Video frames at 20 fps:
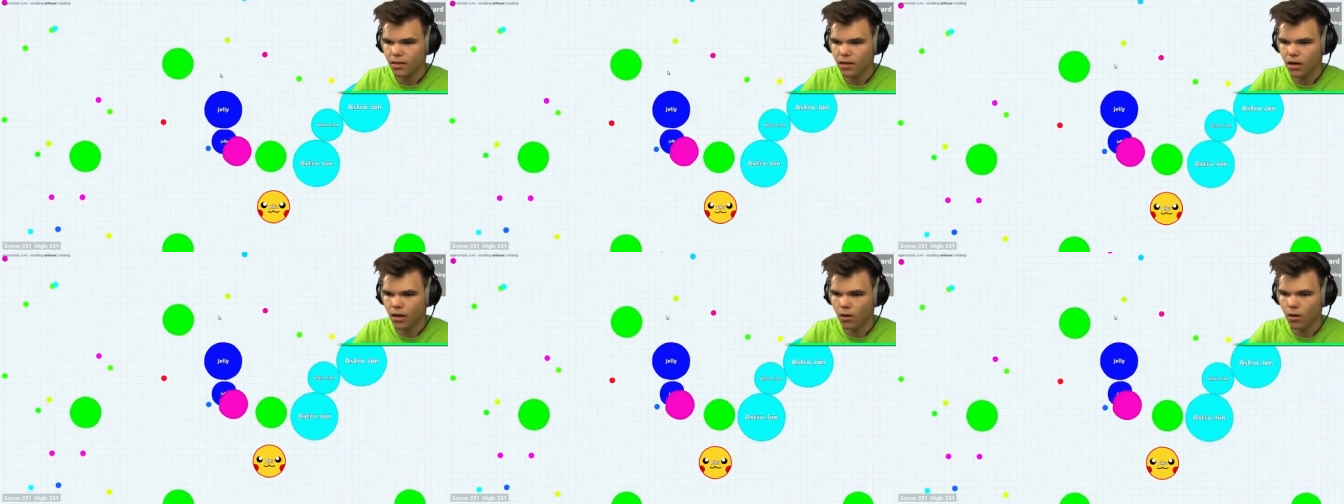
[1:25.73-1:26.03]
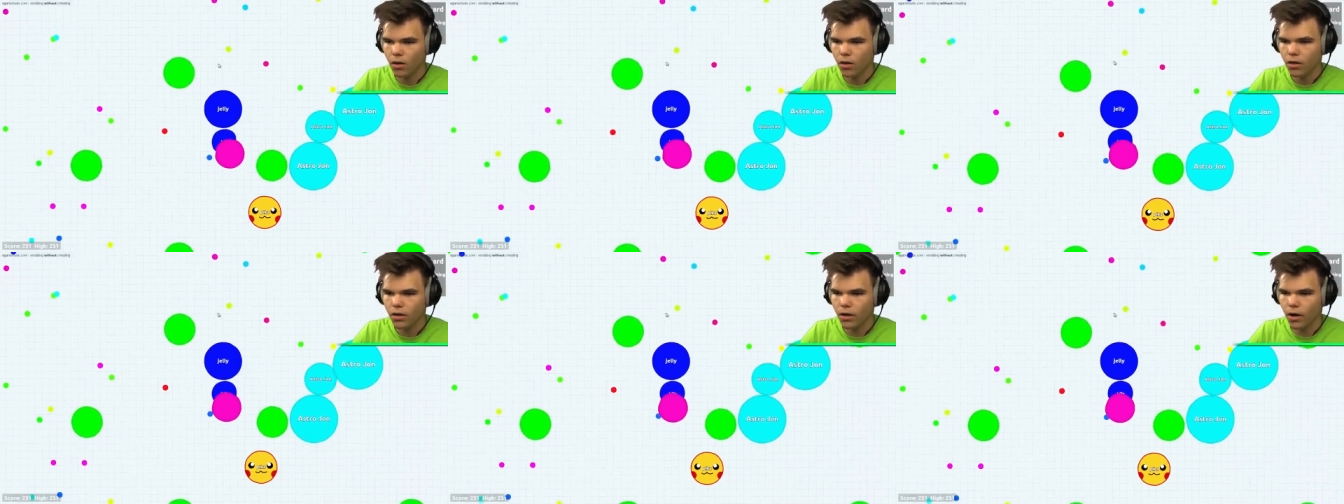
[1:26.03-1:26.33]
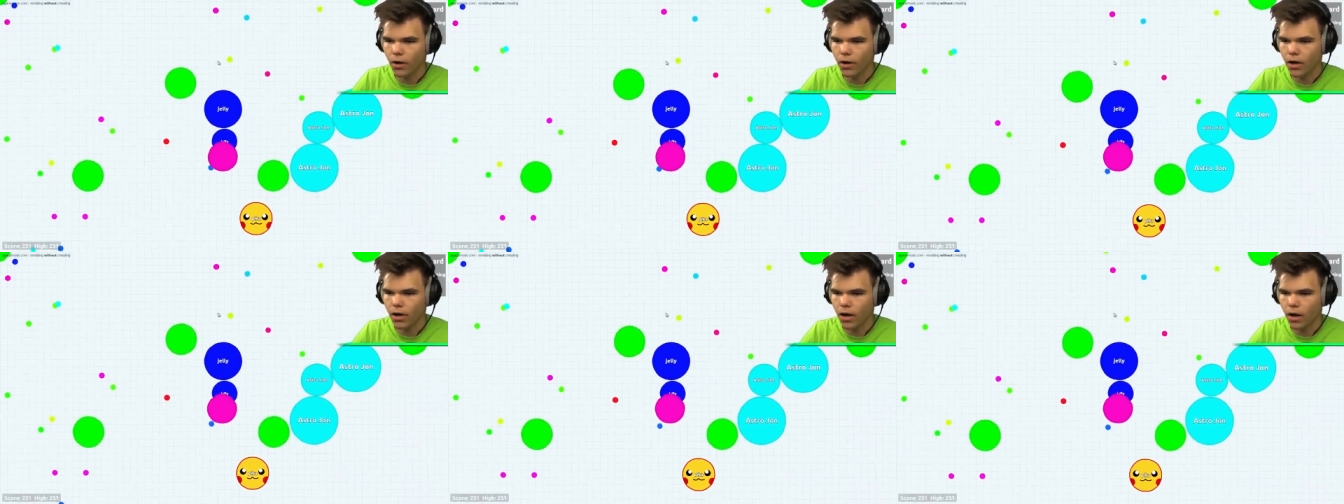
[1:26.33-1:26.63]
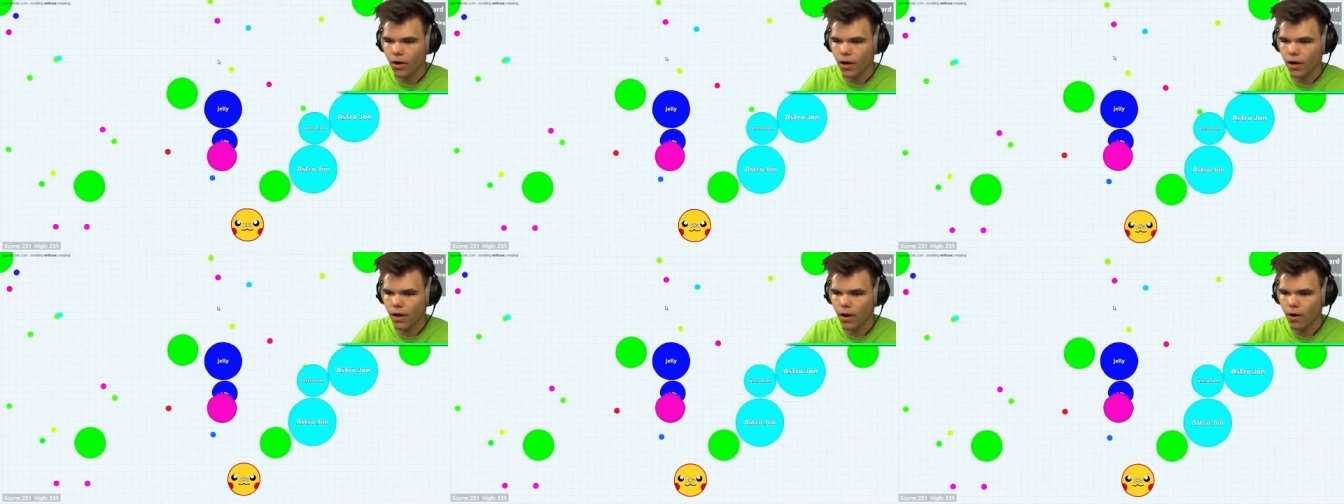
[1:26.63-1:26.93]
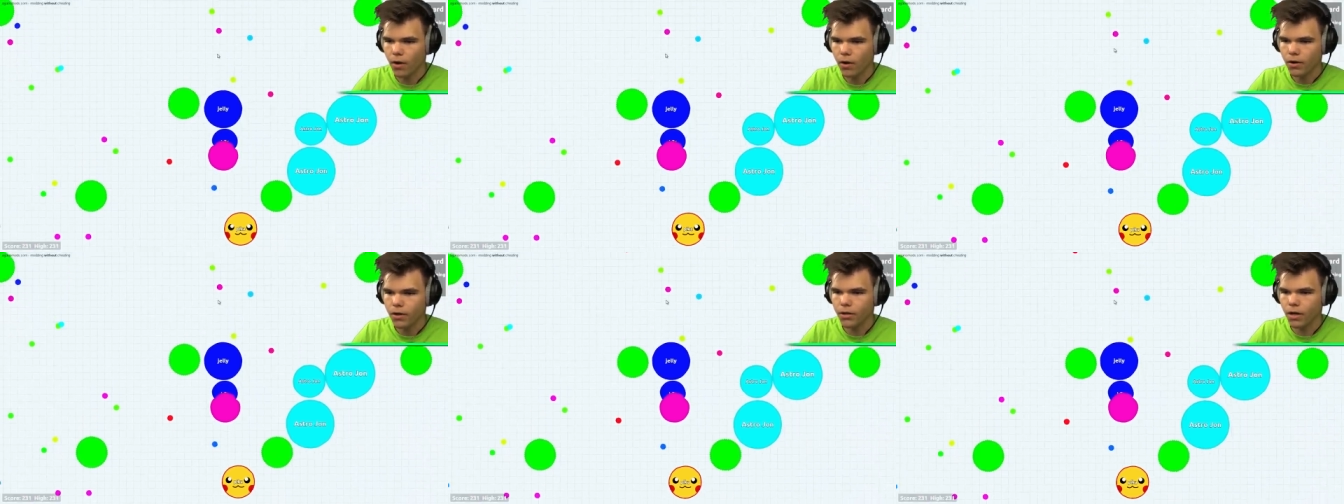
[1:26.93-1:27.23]
Oh, no, no, no, no,
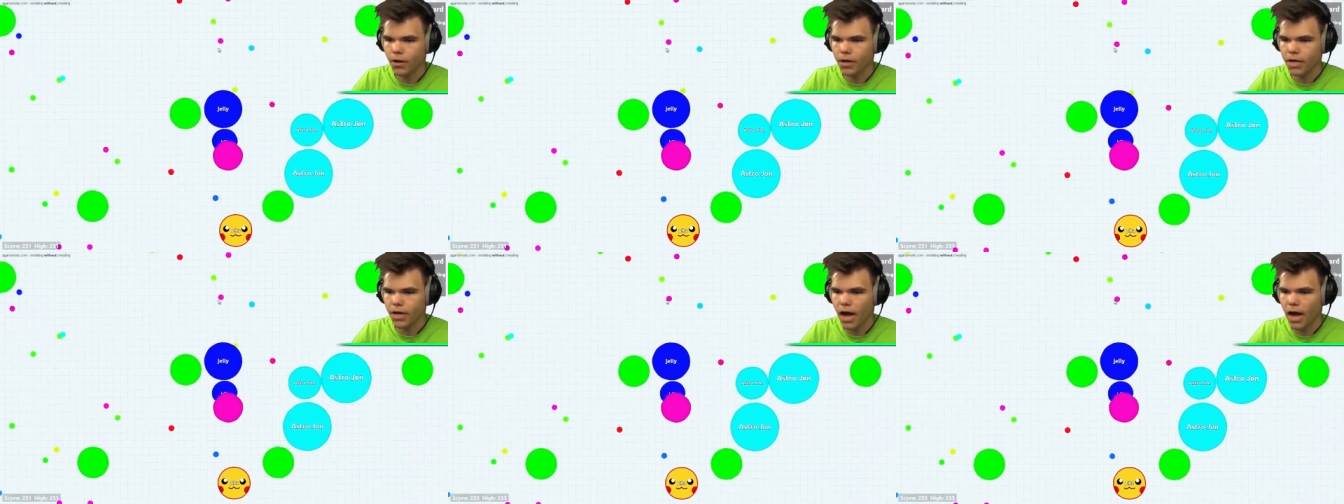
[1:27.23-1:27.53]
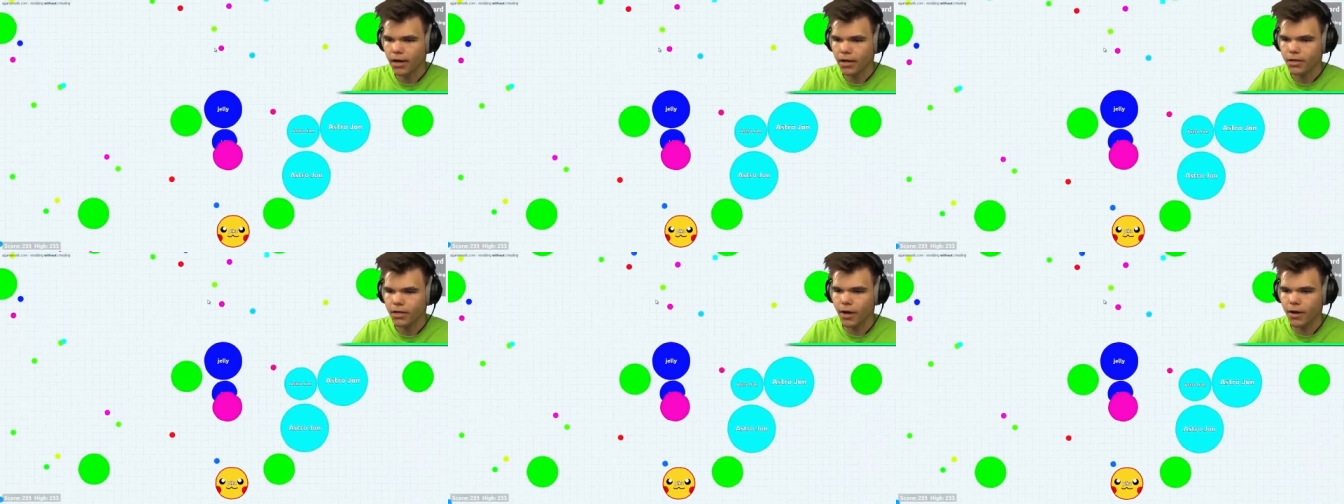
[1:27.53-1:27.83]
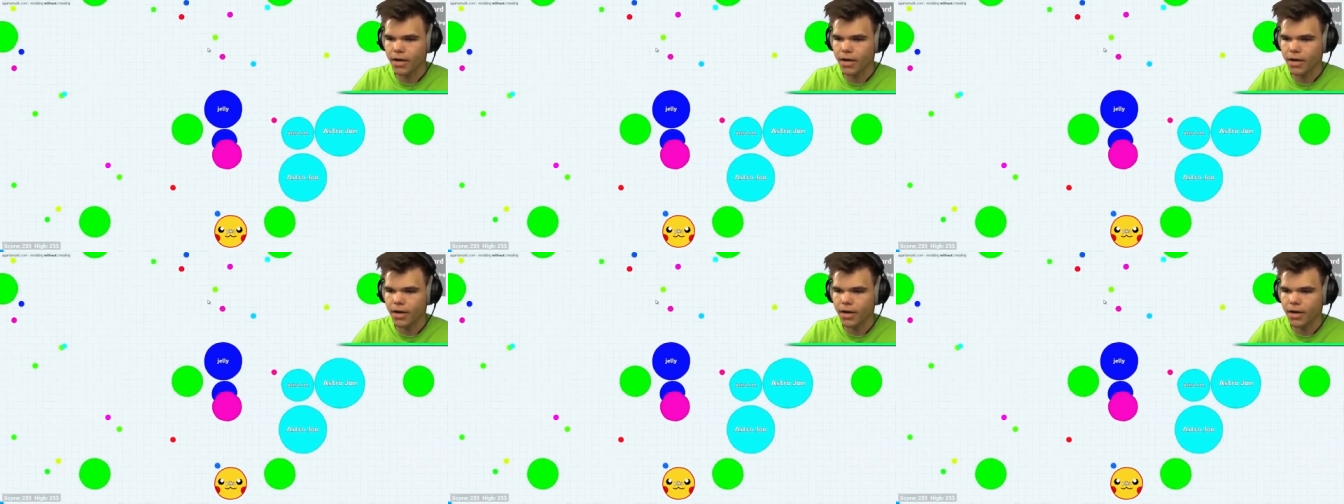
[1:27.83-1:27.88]
no. No, you're not.